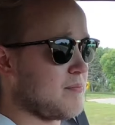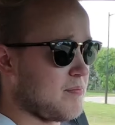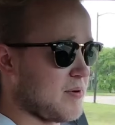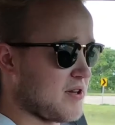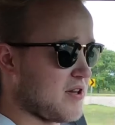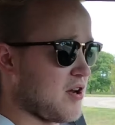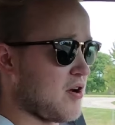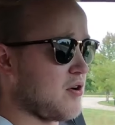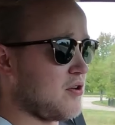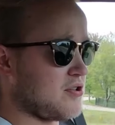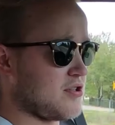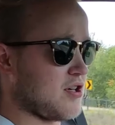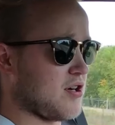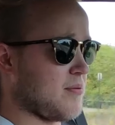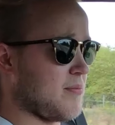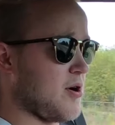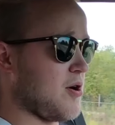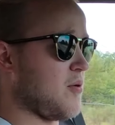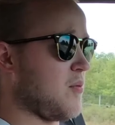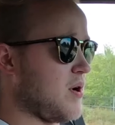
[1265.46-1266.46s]
but the old
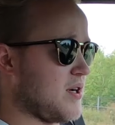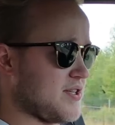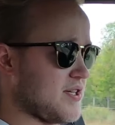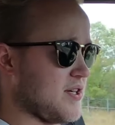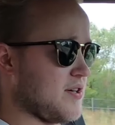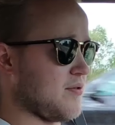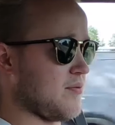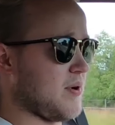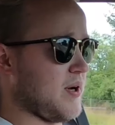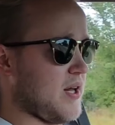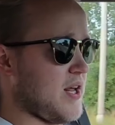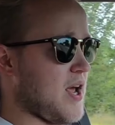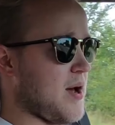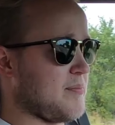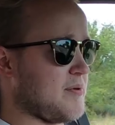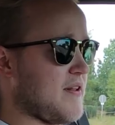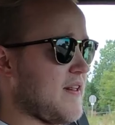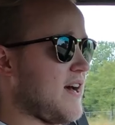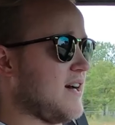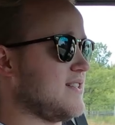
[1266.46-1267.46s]
turbo wasn't really
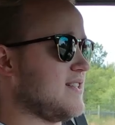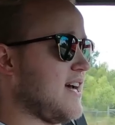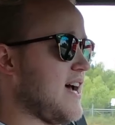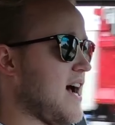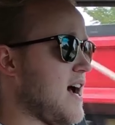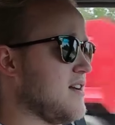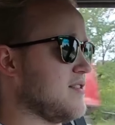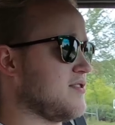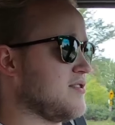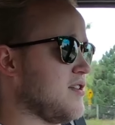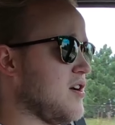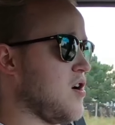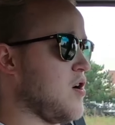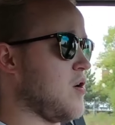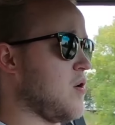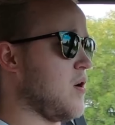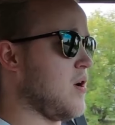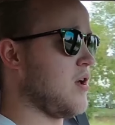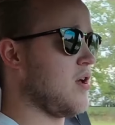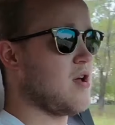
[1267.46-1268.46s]
up to that task. So
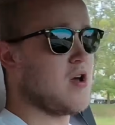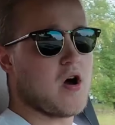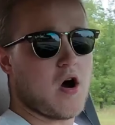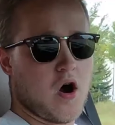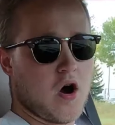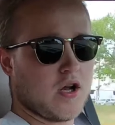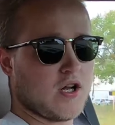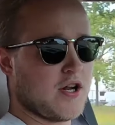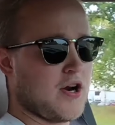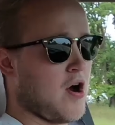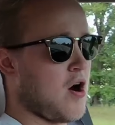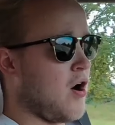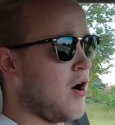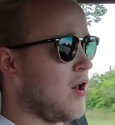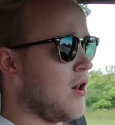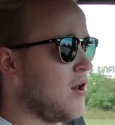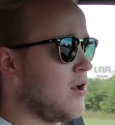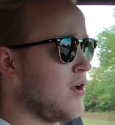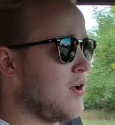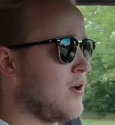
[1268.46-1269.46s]
all in
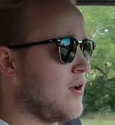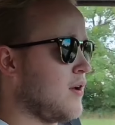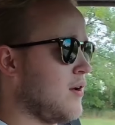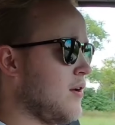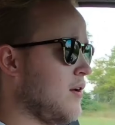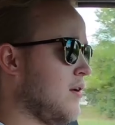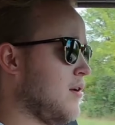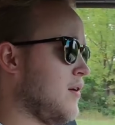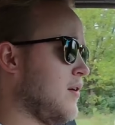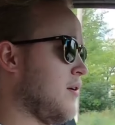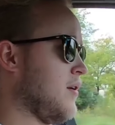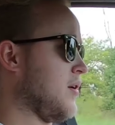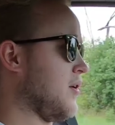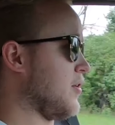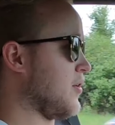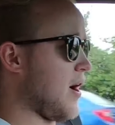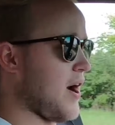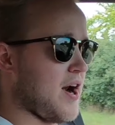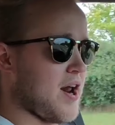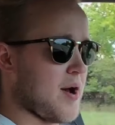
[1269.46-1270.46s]
all,
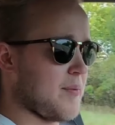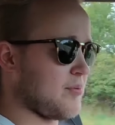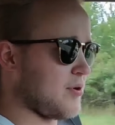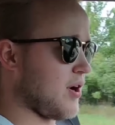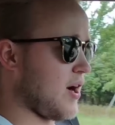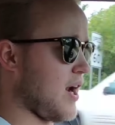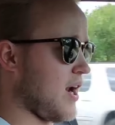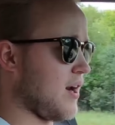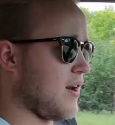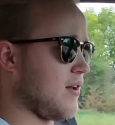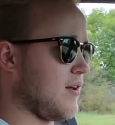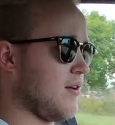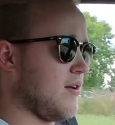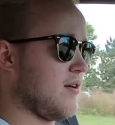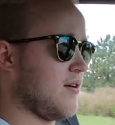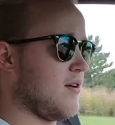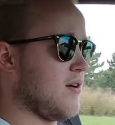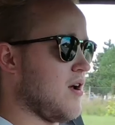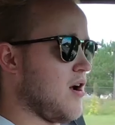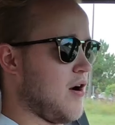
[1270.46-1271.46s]
great upgrade.
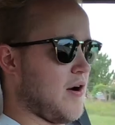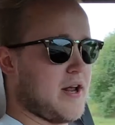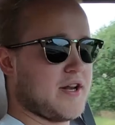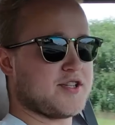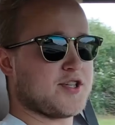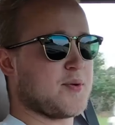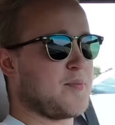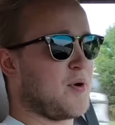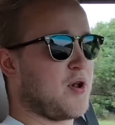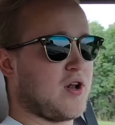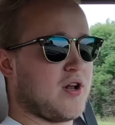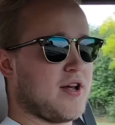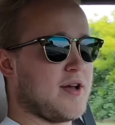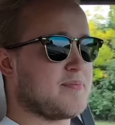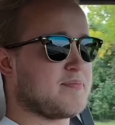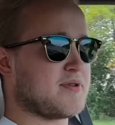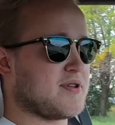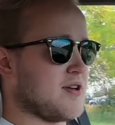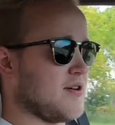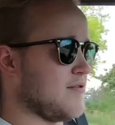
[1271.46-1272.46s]
I'll get some
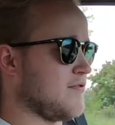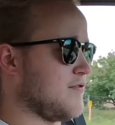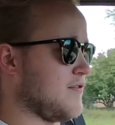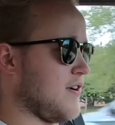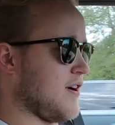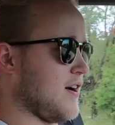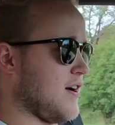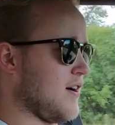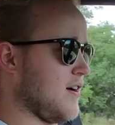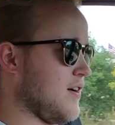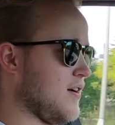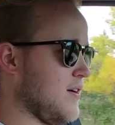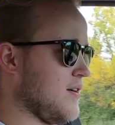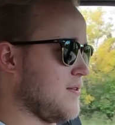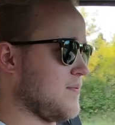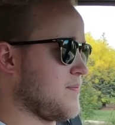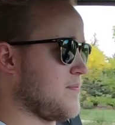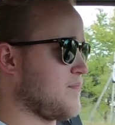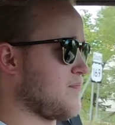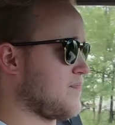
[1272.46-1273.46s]
clips of
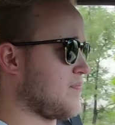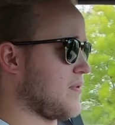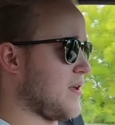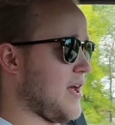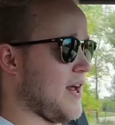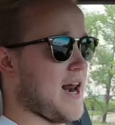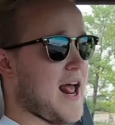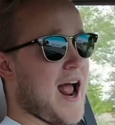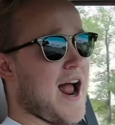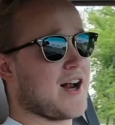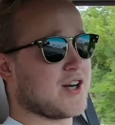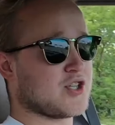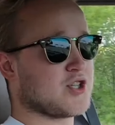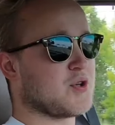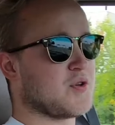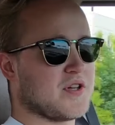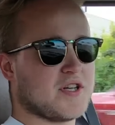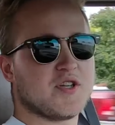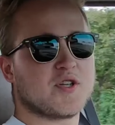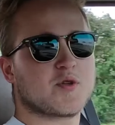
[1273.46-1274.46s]
it
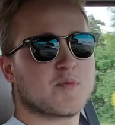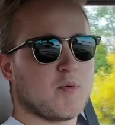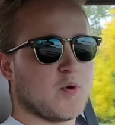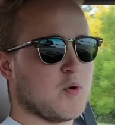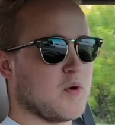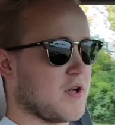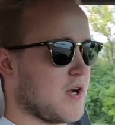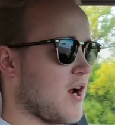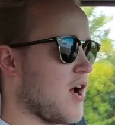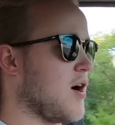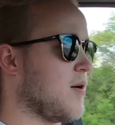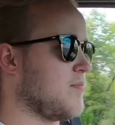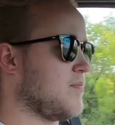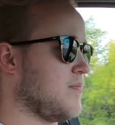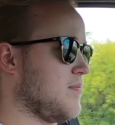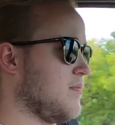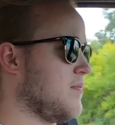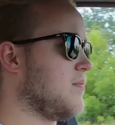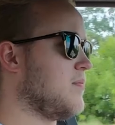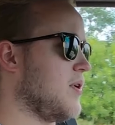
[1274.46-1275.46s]
actually spooling up
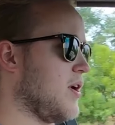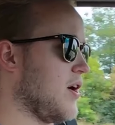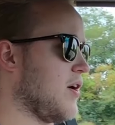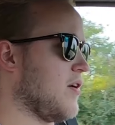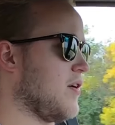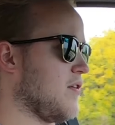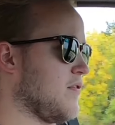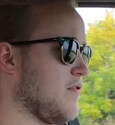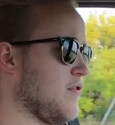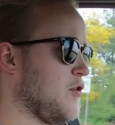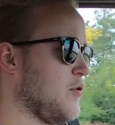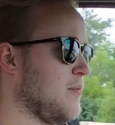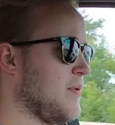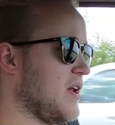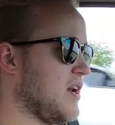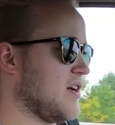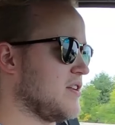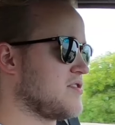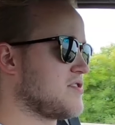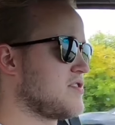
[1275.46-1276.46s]
here in a few
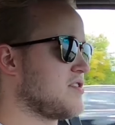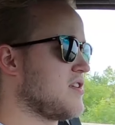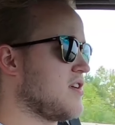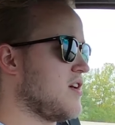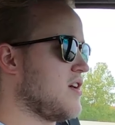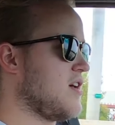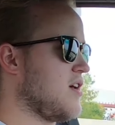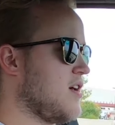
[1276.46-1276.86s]
minutes.